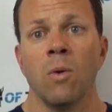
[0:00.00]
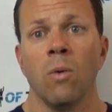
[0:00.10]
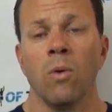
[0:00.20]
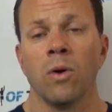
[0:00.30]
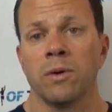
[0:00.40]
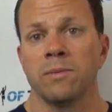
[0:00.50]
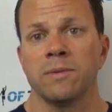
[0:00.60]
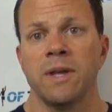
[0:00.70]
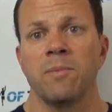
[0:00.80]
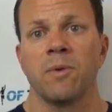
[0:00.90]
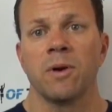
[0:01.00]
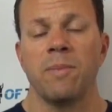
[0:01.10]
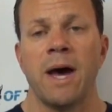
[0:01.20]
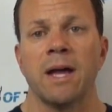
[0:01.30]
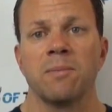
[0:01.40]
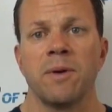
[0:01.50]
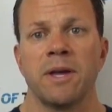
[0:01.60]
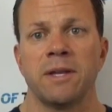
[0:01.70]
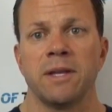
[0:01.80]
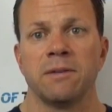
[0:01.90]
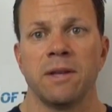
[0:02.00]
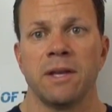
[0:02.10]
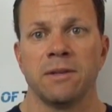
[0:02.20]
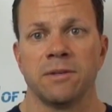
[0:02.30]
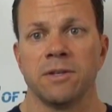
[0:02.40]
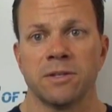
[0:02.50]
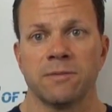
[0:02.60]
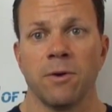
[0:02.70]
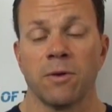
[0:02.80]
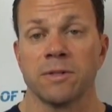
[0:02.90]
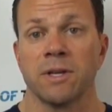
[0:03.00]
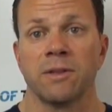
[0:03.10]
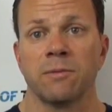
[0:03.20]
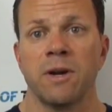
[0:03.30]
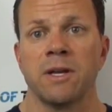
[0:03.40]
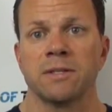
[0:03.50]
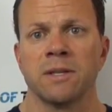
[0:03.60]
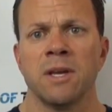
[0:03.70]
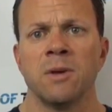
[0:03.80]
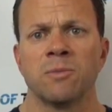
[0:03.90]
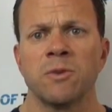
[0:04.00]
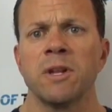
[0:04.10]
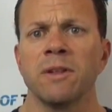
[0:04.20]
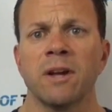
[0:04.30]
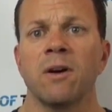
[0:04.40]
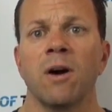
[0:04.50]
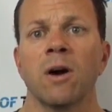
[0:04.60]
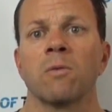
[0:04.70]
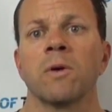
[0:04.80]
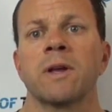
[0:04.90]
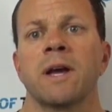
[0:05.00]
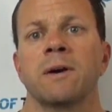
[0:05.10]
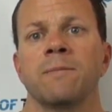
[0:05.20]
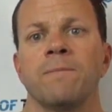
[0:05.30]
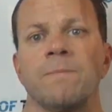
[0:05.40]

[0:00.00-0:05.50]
or taper it back a bit and just focus on the race. Treat it like a hard workout.